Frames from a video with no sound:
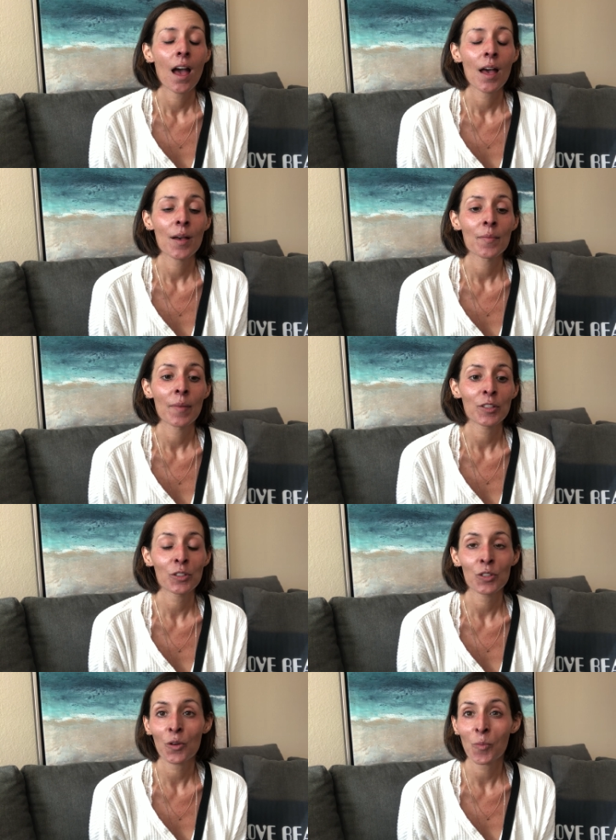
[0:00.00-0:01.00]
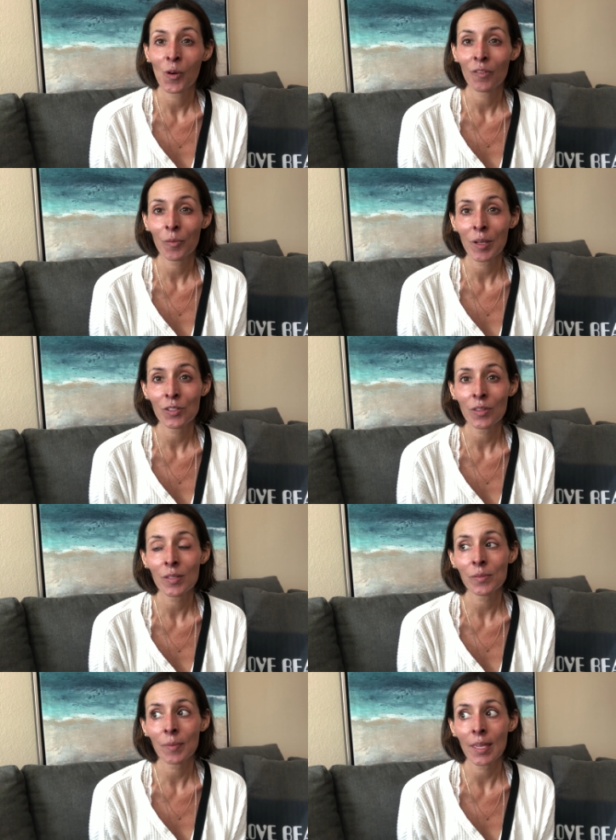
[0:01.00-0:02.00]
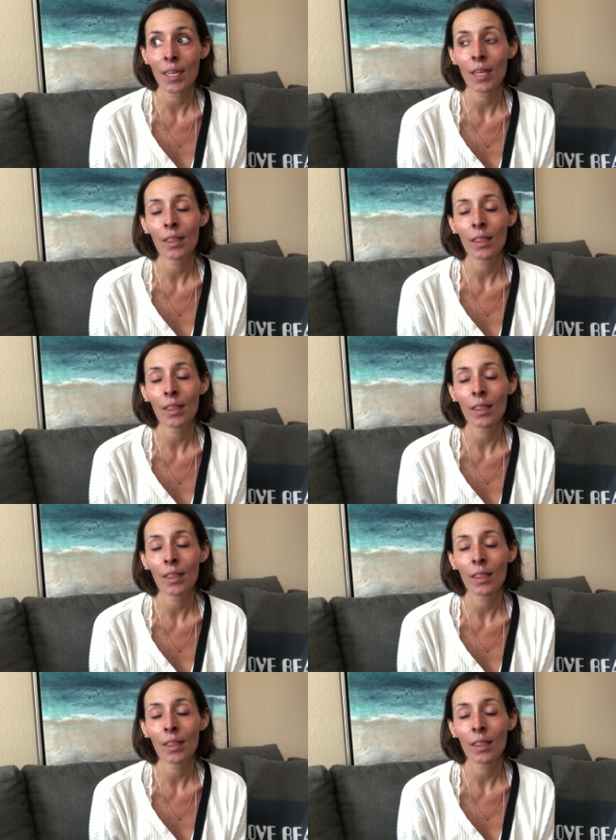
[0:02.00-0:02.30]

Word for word: Um, I should know more information this week.